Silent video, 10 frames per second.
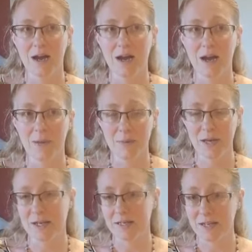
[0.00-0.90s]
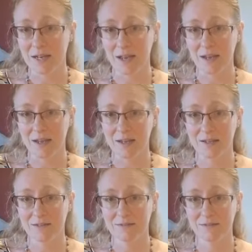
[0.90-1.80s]
I began to get a headache.
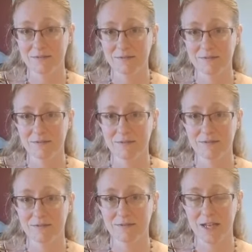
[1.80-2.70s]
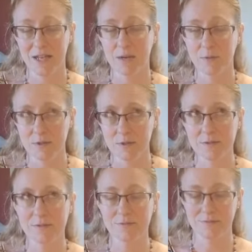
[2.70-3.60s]
And it
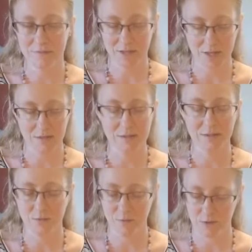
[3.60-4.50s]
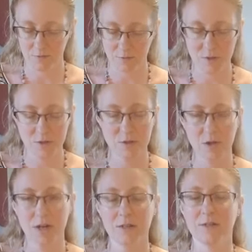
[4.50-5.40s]
was, yes, one from the
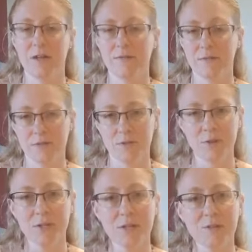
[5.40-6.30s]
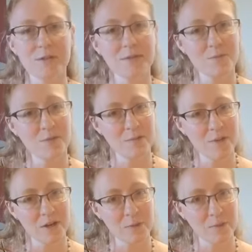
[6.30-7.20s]
store. I've since reached out to someone
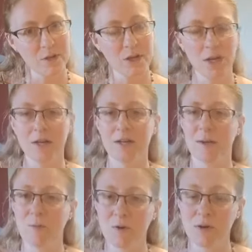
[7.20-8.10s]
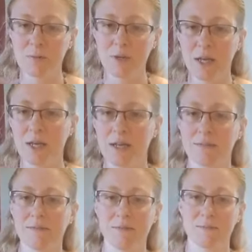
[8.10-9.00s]
about Epicure, and I'm going to be
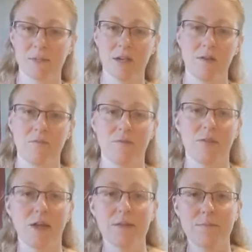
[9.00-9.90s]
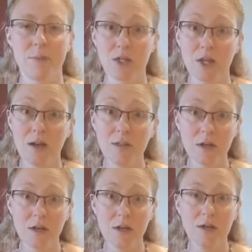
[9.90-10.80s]
getting some stuff that's much
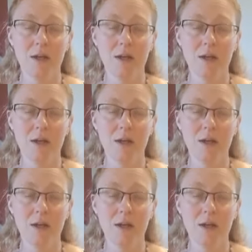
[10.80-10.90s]
healthier.